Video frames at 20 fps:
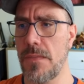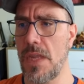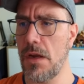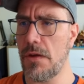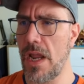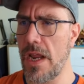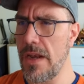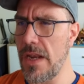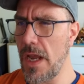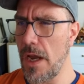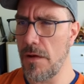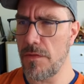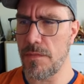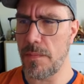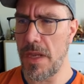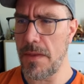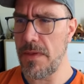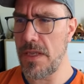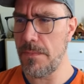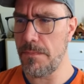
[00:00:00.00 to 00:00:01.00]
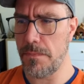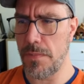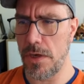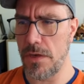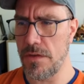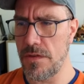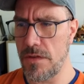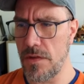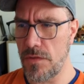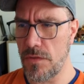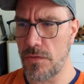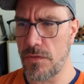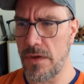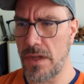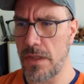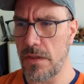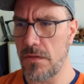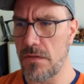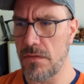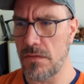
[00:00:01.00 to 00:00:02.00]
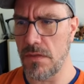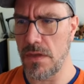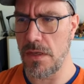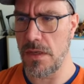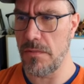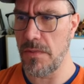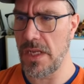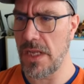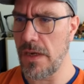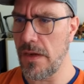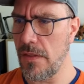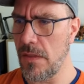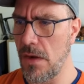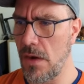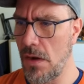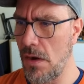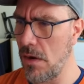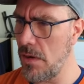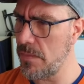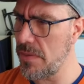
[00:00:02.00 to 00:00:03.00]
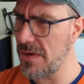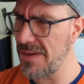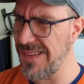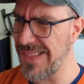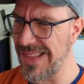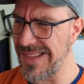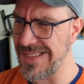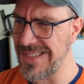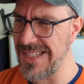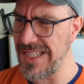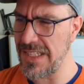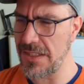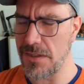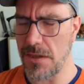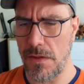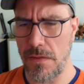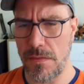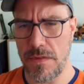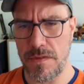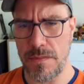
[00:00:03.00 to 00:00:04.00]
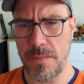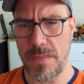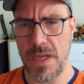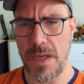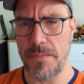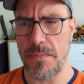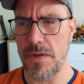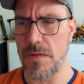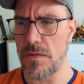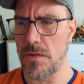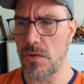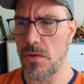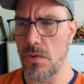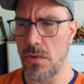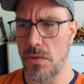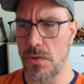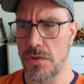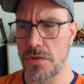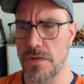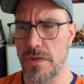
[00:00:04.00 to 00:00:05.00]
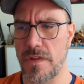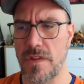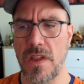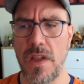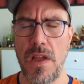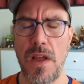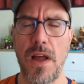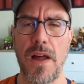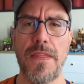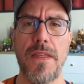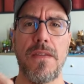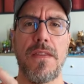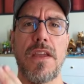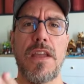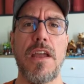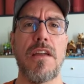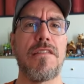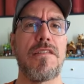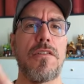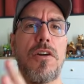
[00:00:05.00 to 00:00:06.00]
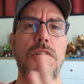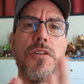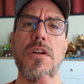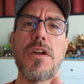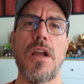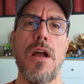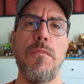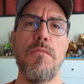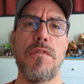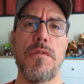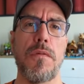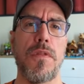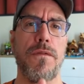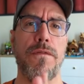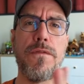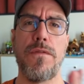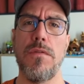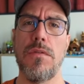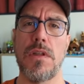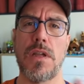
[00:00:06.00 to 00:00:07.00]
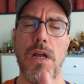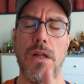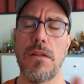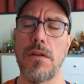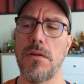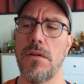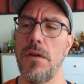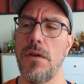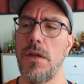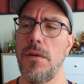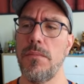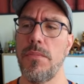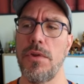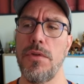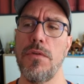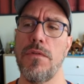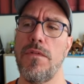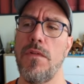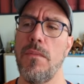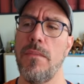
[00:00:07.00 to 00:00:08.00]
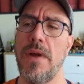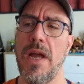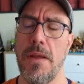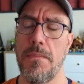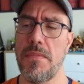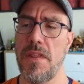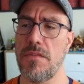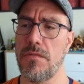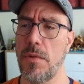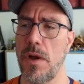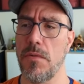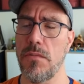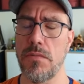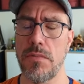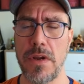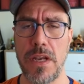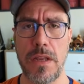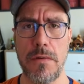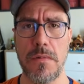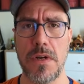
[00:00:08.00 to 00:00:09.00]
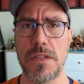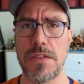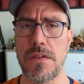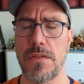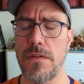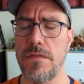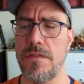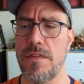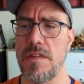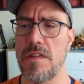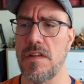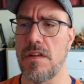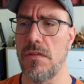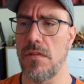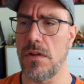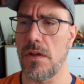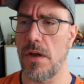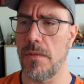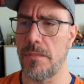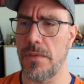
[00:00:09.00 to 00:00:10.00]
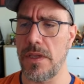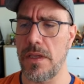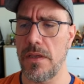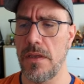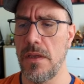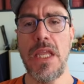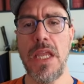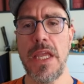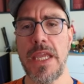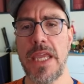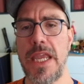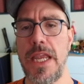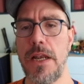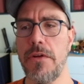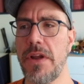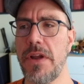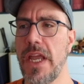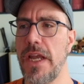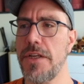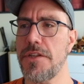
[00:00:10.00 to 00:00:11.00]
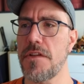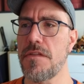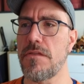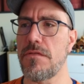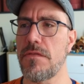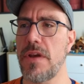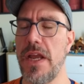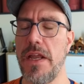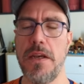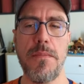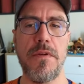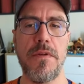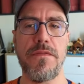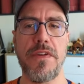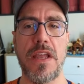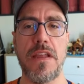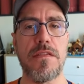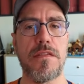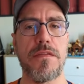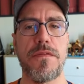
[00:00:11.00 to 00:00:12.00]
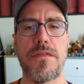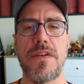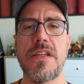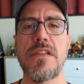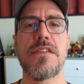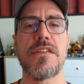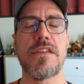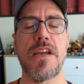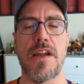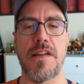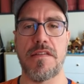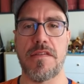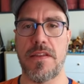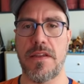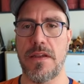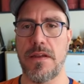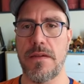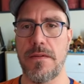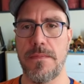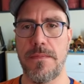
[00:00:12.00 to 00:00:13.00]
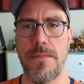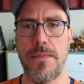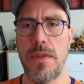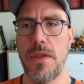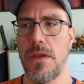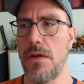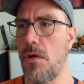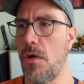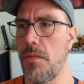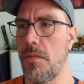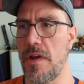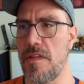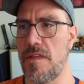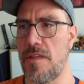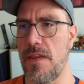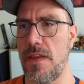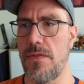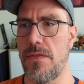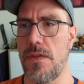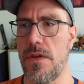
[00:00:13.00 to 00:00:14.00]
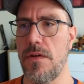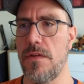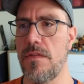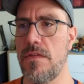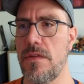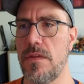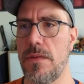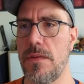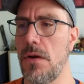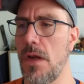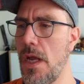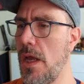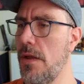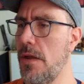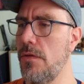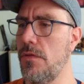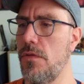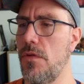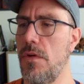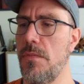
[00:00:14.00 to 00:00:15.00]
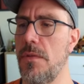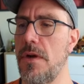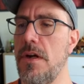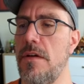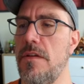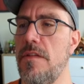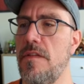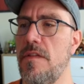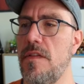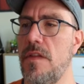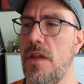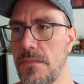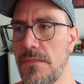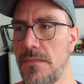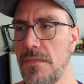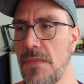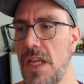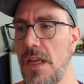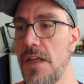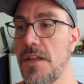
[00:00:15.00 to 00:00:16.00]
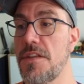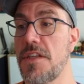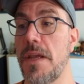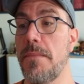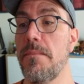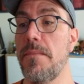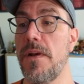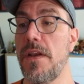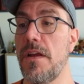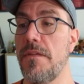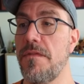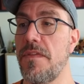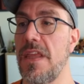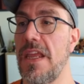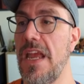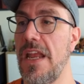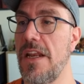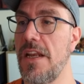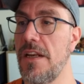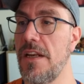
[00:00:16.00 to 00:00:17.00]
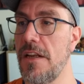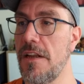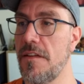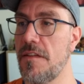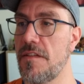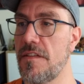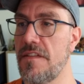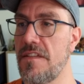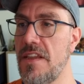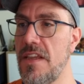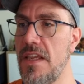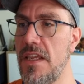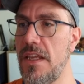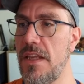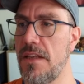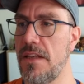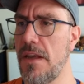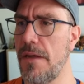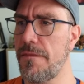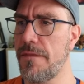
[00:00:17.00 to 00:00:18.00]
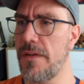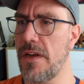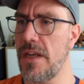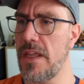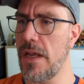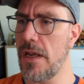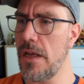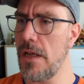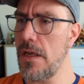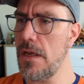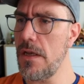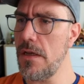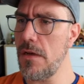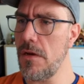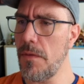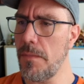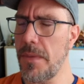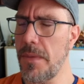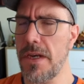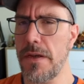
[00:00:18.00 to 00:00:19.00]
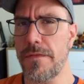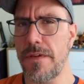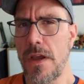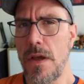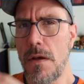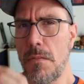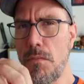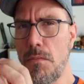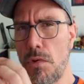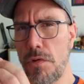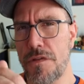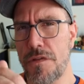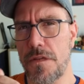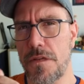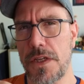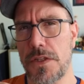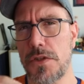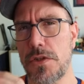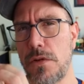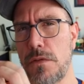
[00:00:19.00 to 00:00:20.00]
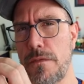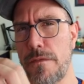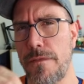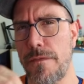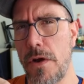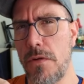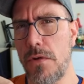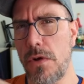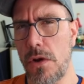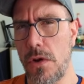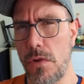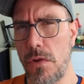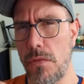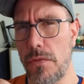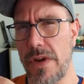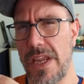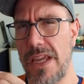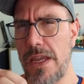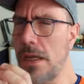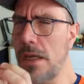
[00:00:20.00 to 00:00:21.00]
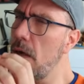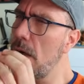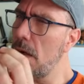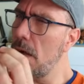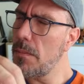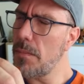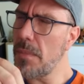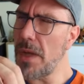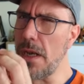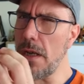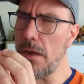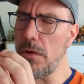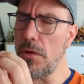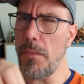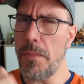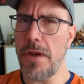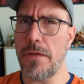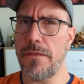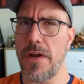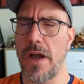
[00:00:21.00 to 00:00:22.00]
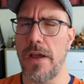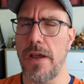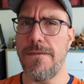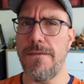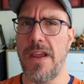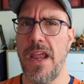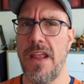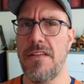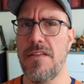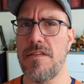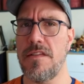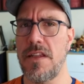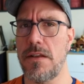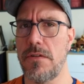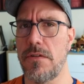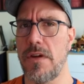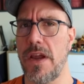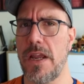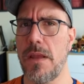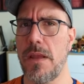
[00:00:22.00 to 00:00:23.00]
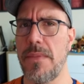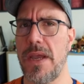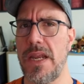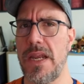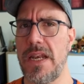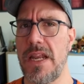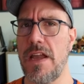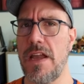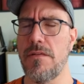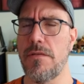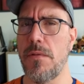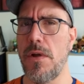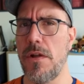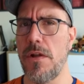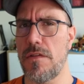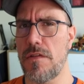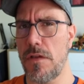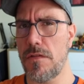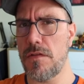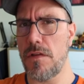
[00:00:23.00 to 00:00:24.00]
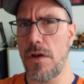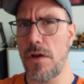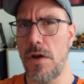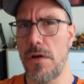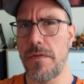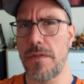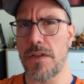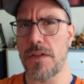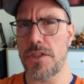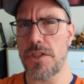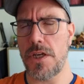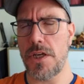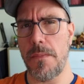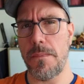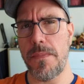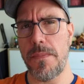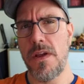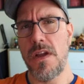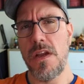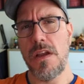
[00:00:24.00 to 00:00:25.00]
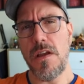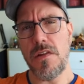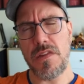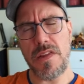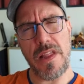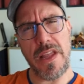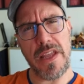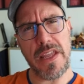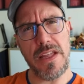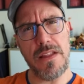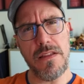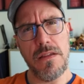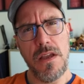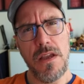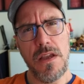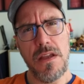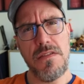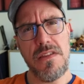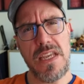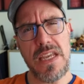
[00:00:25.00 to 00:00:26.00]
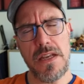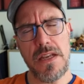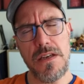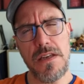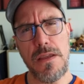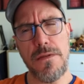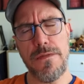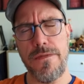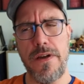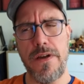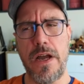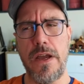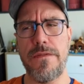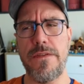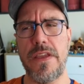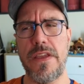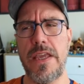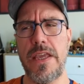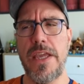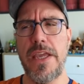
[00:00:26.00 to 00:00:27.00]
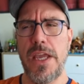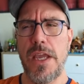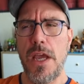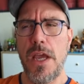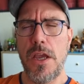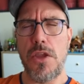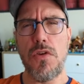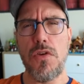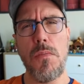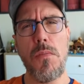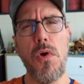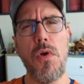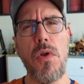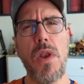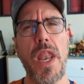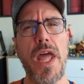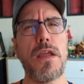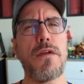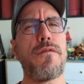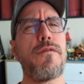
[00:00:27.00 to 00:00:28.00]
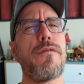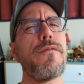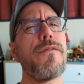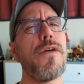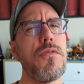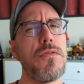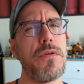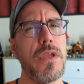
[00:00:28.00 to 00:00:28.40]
Okay, now it's maybe per district. We're getting the harbor. The detail on this map is gorgeous. I think the Kickstarter comes with a full color, beautiful map. That's why I really wanted the physical copy. Key locations, random events. Fantastic. Always need those. And rumors. Temple of the Endless Sea. Definitely a little bit of more subtle folklore-y, but a little bit of high fantasy in Dragonbane as well. It's not so over the top as like a D&D 5e. You're more like folk